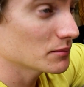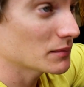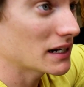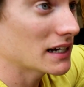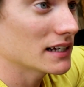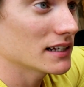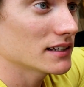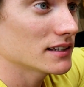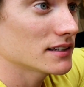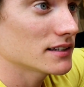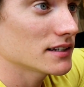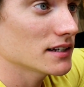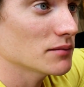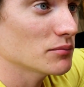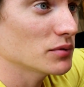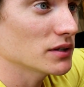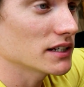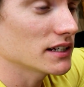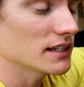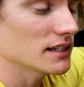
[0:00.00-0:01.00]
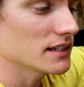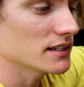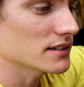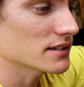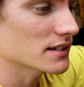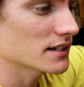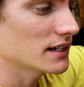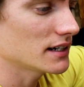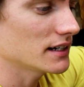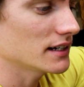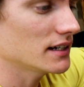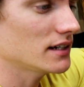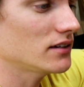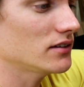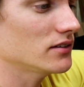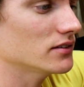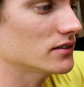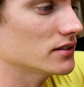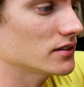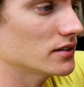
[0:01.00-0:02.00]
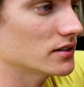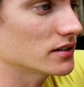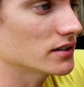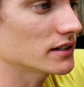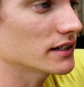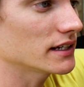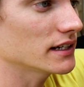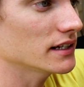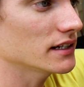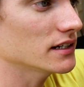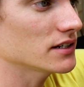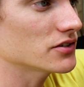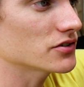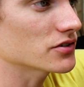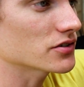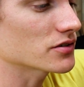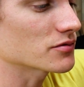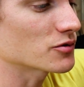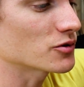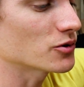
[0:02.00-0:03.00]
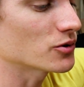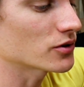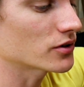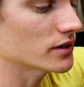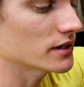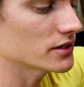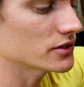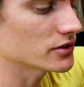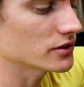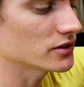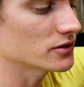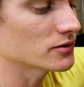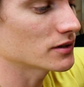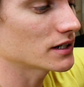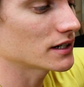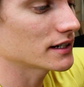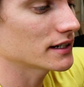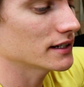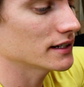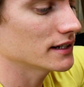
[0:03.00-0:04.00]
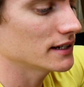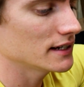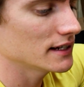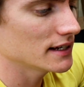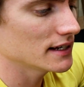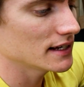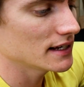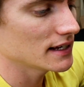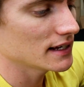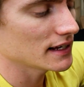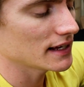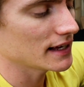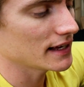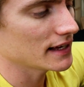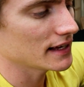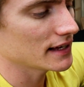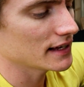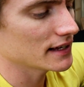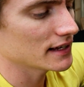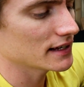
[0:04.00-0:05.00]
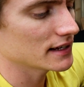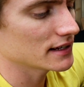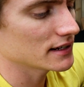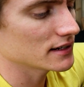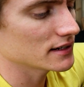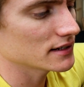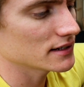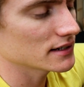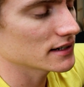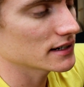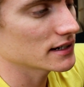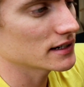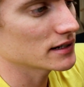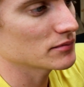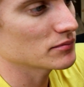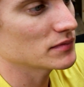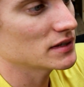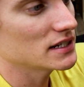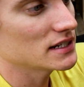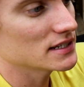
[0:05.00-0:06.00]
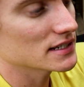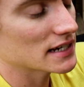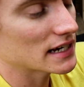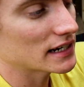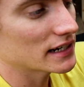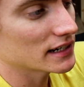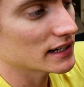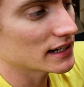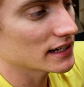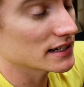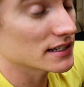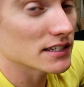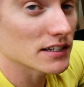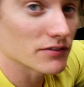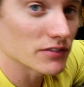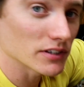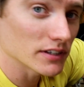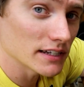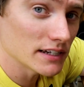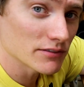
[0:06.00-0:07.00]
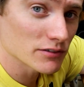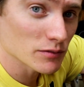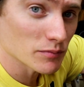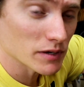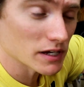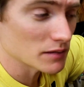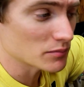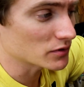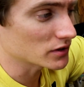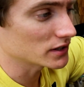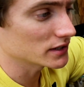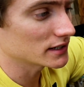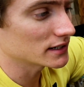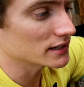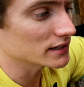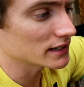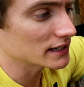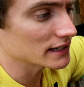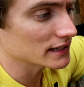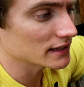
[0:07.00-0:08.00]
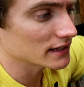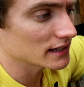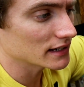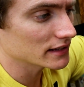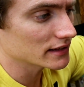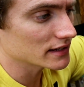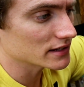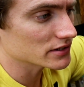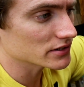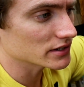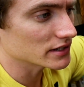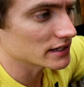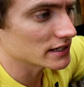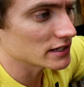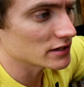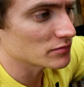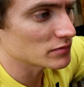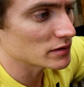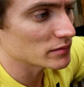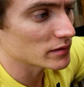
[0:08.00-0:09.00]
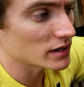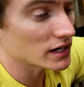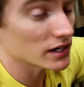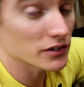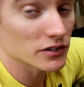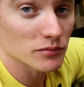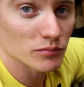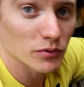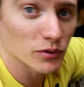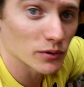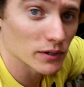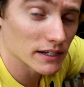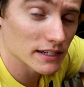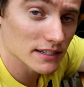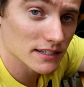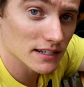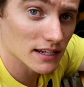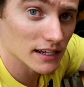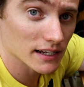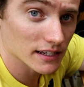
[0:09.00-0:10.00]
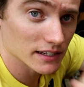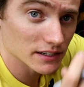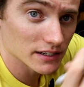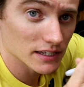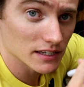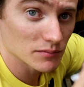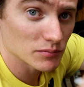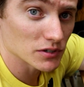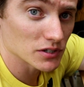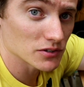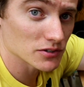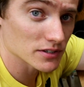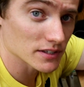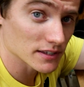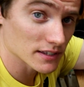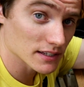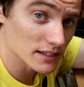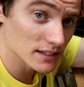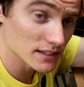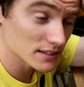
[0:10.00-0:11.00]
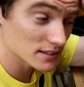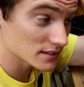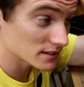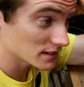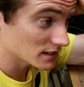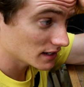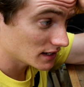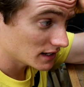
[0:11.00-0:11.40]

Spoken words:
My template is cut out. Again, it's just some 1/4" Luan, and it's kind of nice if you leave the paper on there like that. That's going to give me my other points, and I can keep using this